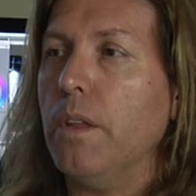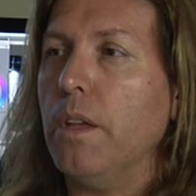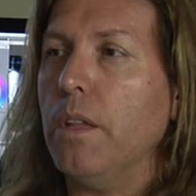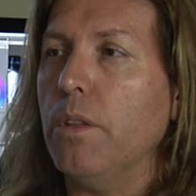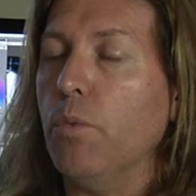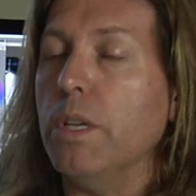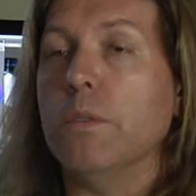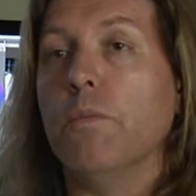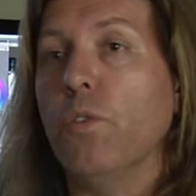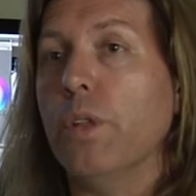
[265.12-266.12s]
the reason
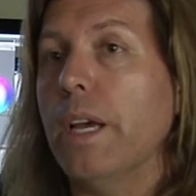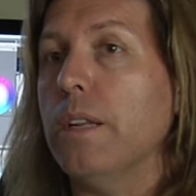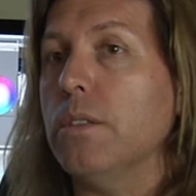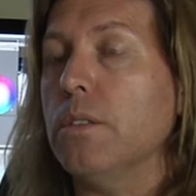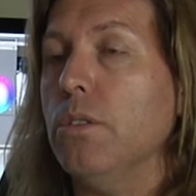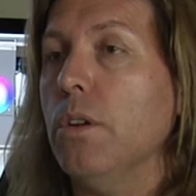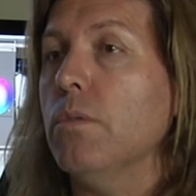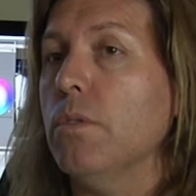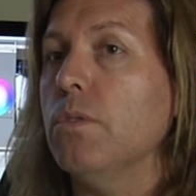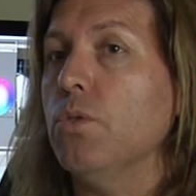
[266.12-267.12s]
for that is,
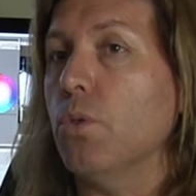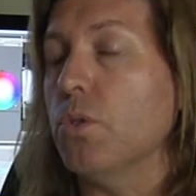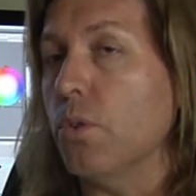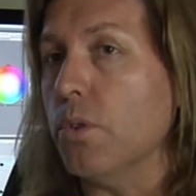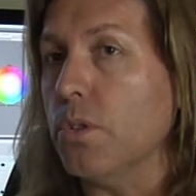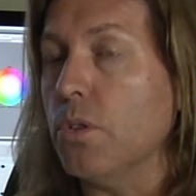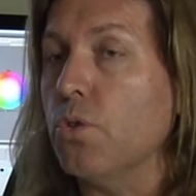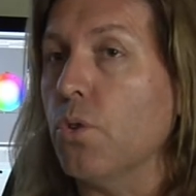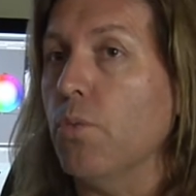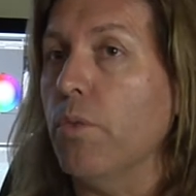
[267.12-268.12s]
George Lucas
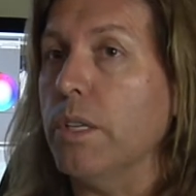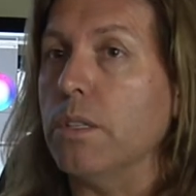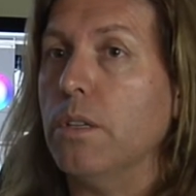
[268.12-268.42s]
took a risk.